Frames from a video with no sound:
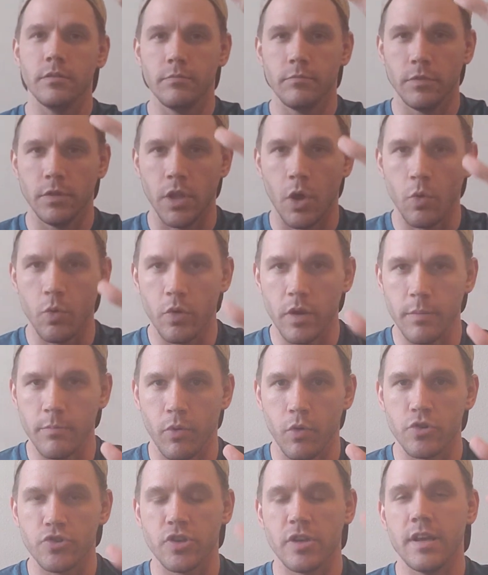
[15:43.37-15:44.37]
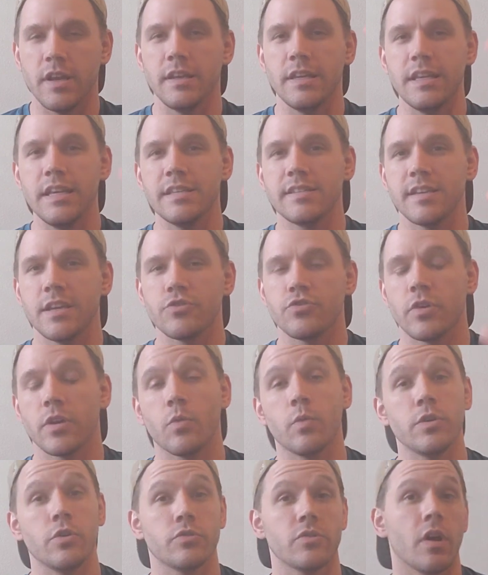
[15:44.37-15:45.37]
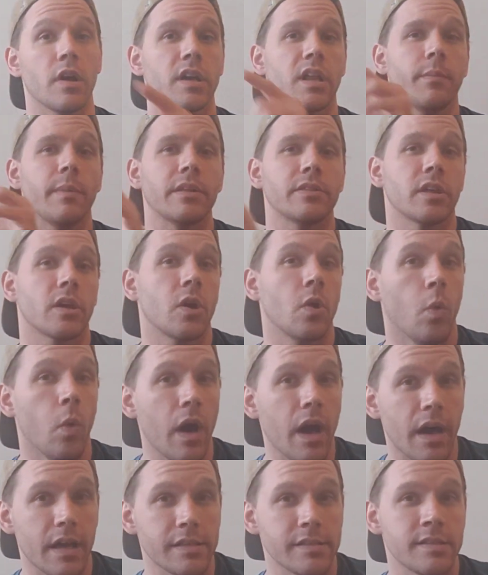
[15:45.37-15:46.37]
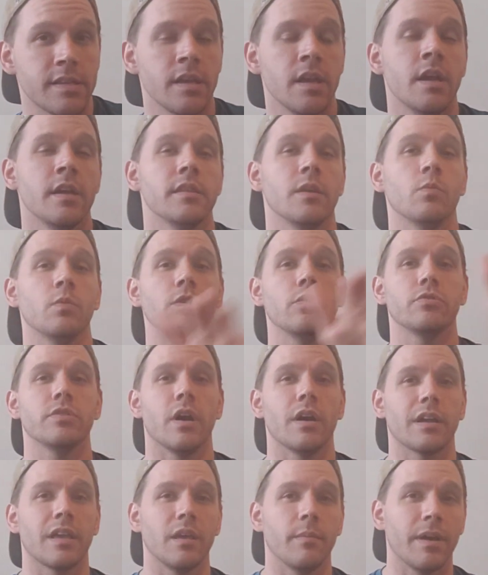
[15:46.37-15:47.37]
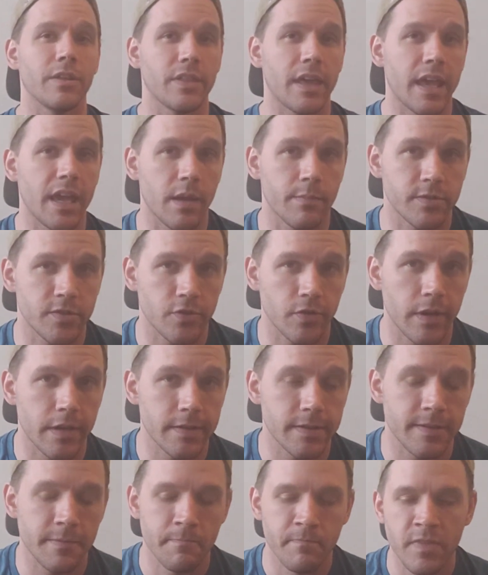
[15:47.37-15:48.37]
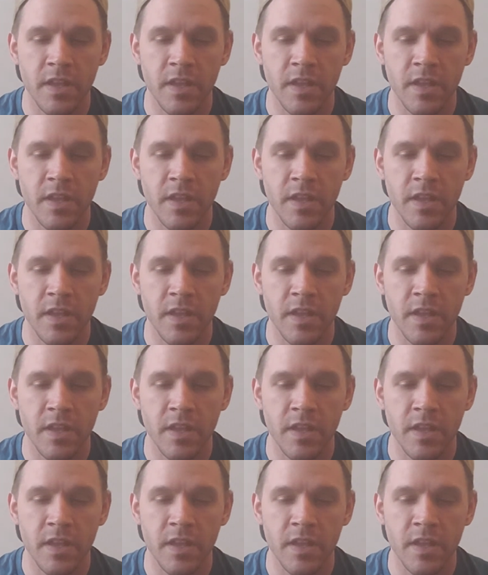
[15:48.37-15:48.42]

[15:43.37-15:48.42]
lowering portion an eccentric when you're talking about the quads than when you're talking about the hamstrings.